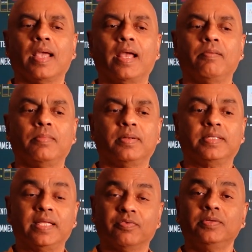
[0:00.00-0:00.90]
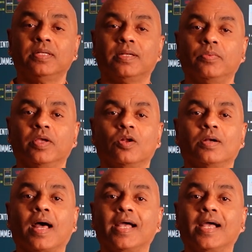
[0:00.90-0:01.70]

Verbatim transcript: and definitely we are not